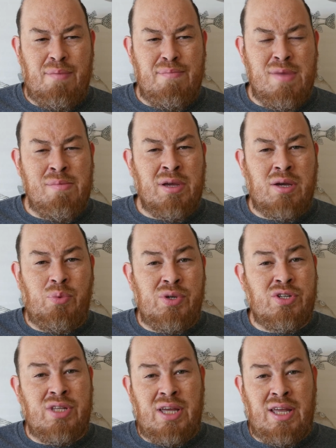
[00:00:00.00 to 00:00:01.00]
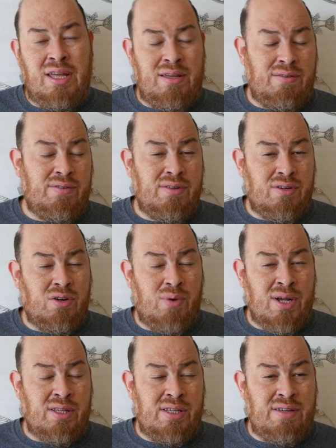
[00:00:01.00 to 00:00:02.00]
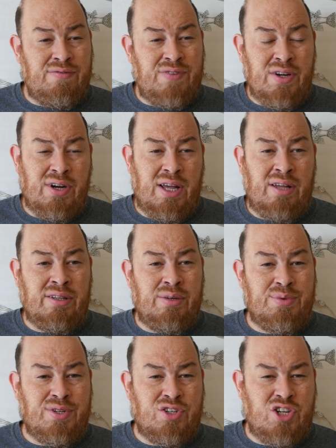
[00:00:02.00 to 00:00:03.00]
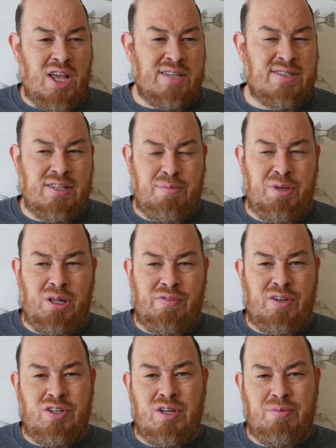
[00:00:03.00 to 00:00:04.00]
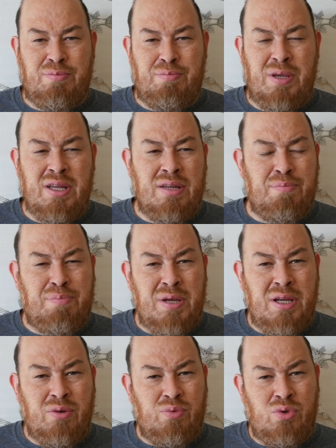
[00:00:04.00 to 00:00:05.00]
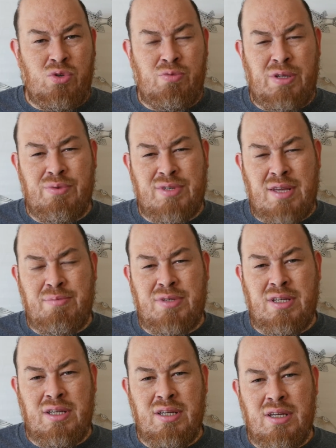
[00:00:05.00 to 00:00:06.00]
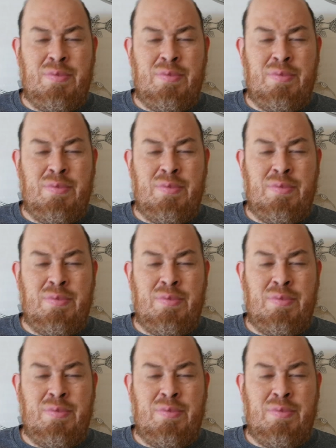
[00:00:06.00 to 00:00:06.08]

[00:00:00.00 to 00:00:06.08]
a mimic, which they correctly figured out there was a chest in the middle of a, a big, big room that was empty.